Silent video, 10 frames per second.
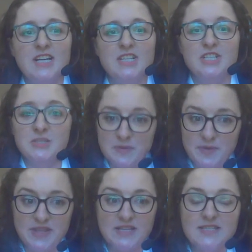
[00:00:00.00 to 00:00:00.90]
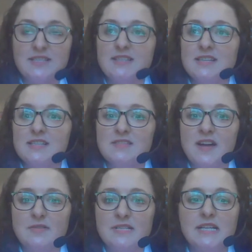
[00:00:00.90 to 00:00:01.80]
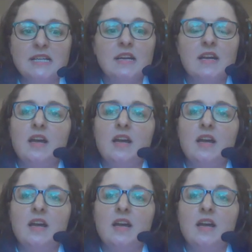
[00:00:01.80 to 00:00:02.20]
She's been with us since the founding.